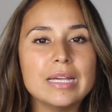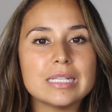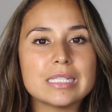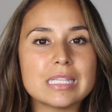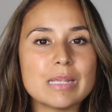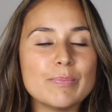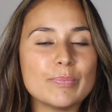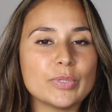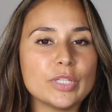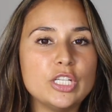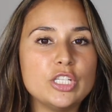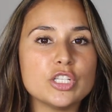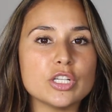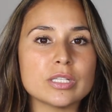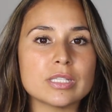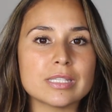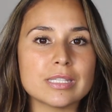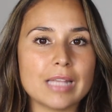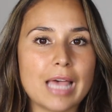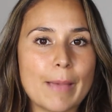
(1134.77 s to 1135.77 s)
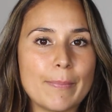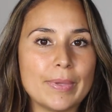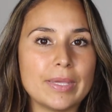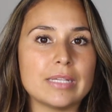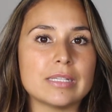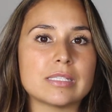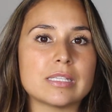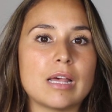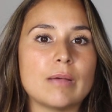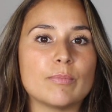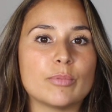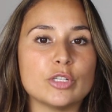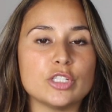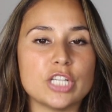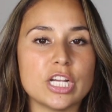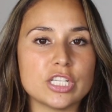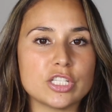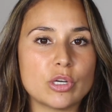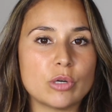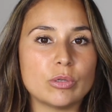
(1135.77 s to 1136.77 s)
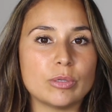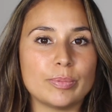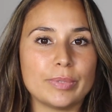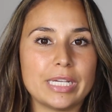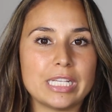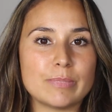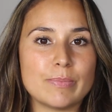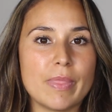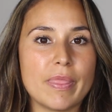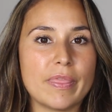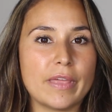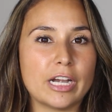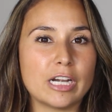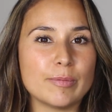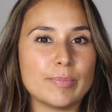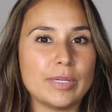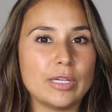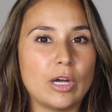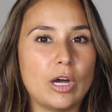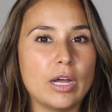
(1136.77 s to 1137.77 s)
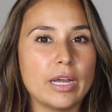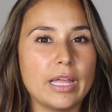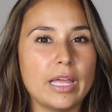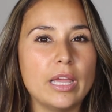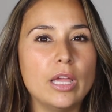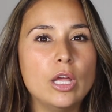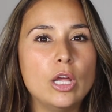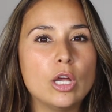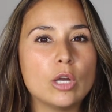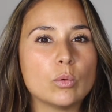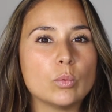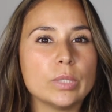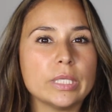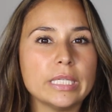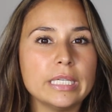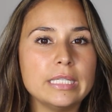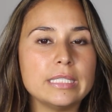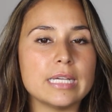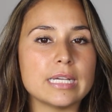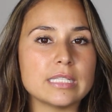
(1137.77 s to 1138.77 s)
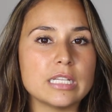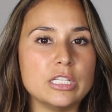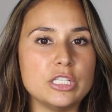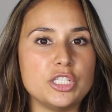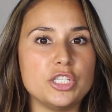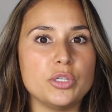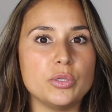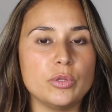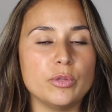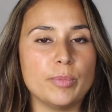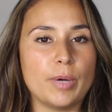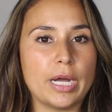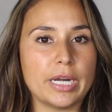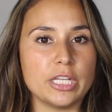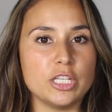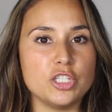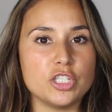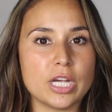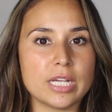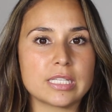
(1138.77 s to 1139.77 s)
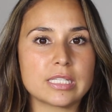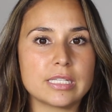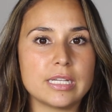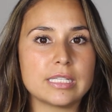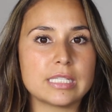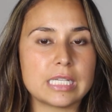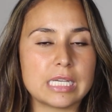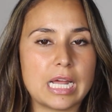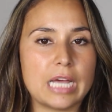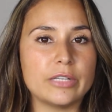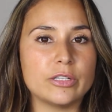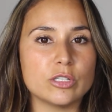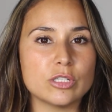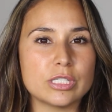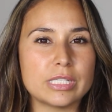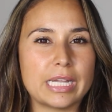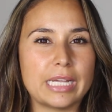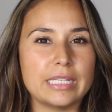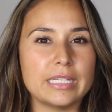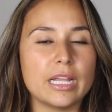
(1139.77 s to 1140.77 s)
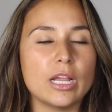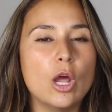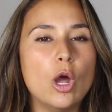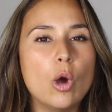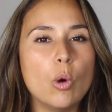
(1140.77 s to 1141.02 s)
Simply just slapping some progesterone replacement therapy on it really doesn't do the body justice in understanding